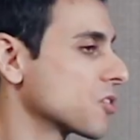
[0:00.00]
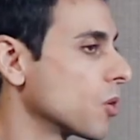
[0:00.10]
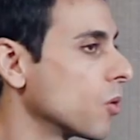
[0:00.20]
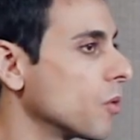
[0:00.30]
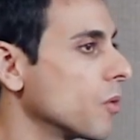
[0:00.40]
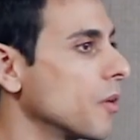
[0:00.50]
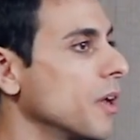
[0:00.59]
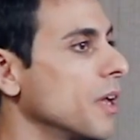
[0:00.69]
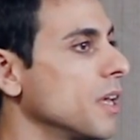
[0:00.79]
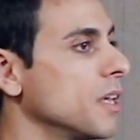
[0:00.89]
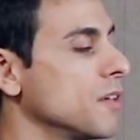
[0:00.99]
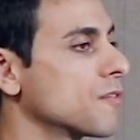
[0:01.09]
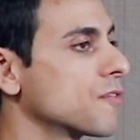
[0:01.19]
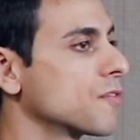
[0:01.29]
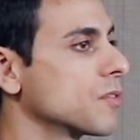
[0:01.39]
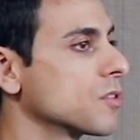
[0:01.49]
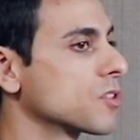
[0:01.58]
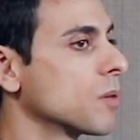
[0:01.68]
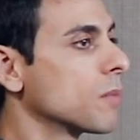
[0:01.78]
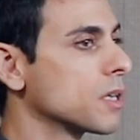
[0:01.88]
So, if
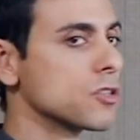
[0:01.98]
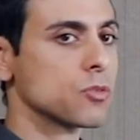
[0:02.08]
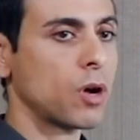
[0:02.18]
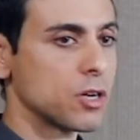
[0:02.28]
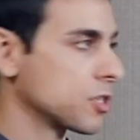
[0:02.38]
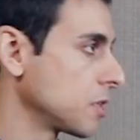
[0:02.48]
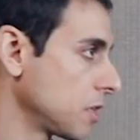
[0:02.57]
somebody is watching